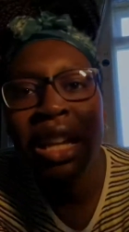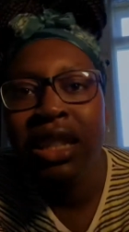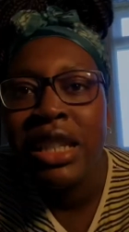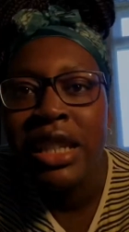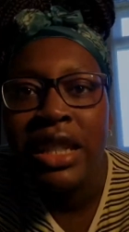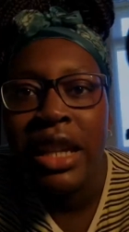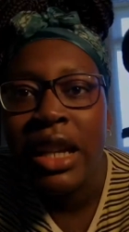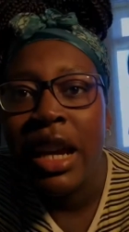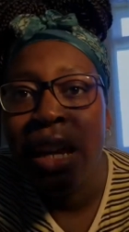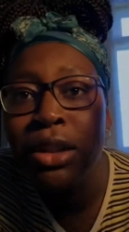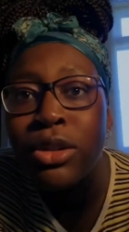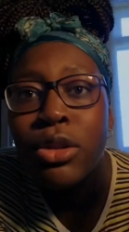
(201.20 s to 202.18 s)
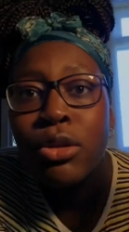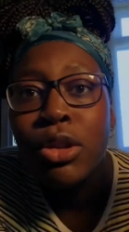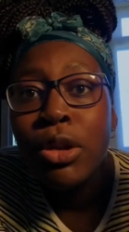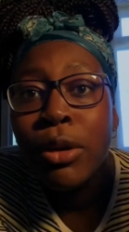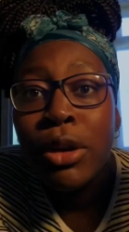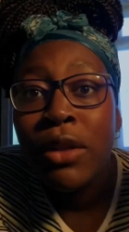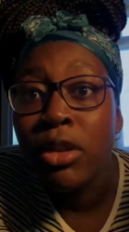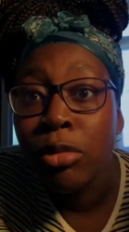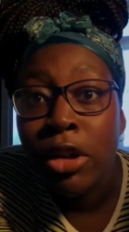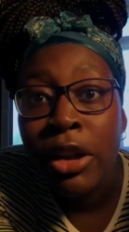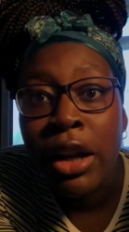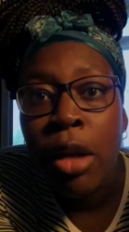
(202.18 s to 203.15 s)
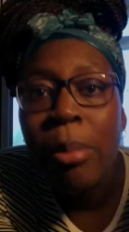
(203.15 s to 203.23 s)
ain't got titties yet, guys. So you know I don't have to
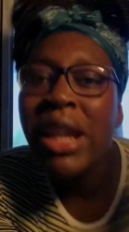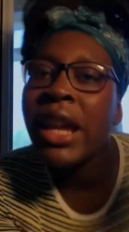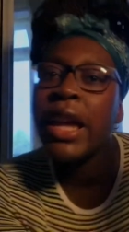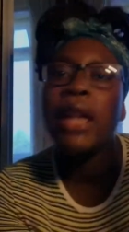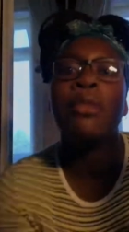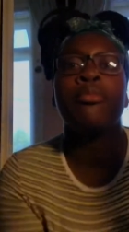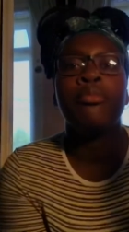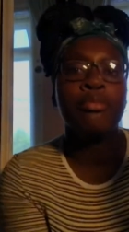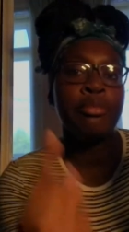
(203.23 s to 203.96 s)
blow it out, but I can.